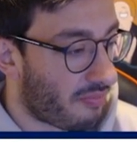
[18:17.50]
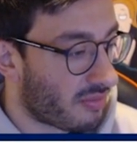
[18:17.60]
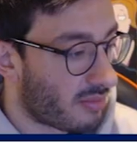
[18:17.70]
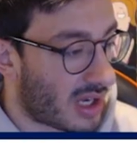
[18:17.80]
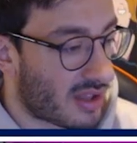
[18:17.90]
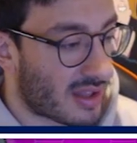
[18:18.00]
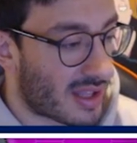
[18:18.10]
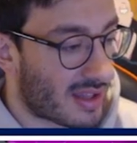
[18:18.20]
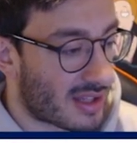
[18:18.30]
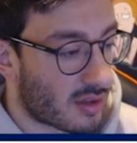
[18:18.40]
But I think
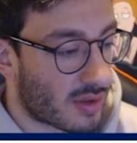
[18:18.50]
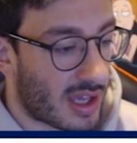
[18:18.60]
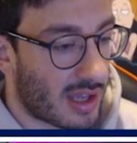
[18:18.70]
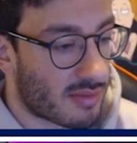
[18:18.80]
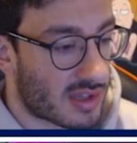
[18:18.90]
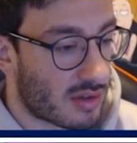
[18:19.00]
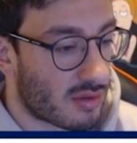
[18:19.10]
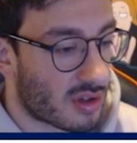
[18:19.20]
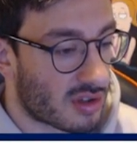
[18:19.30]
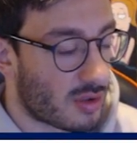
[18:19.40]
that's okay. Still
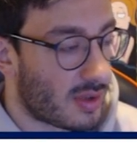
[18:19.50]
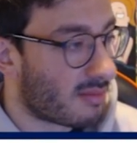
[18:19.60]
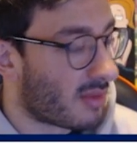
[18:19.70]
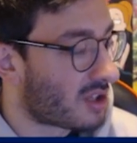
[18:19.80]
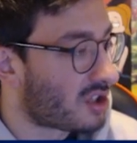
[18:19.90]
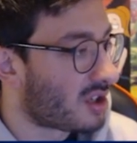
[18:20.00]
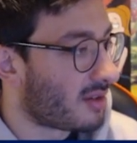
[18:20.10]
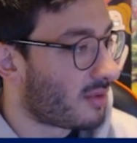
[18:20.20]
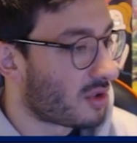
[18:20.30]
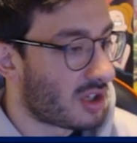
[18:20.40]
not doing much,
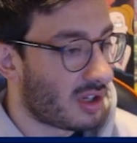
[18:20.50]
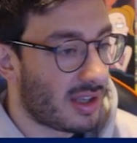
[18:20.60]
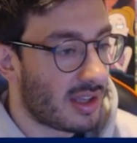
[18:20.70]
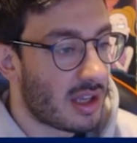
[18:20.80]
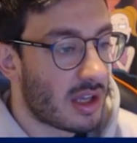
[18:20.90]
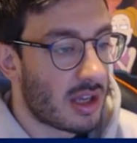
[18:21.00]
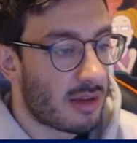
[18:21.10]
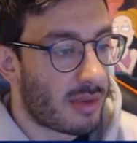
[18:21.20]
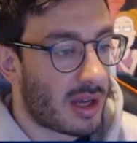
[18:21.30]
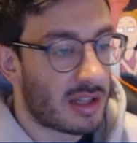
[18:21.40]
unfortunately.
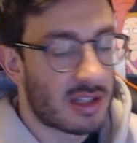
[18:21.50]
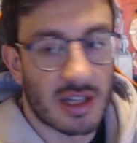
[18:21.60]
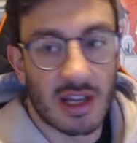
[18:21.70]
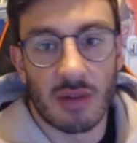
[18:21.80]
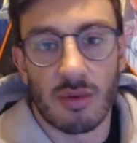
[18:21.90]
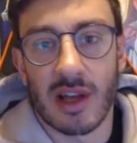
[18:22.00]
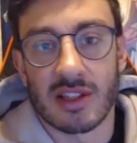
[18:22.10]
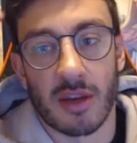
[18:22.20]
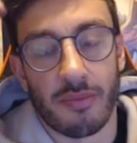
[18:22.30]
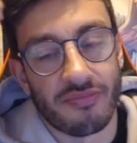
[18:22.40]
But we'll
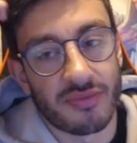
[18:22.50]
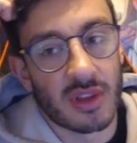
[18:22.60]
pass turn.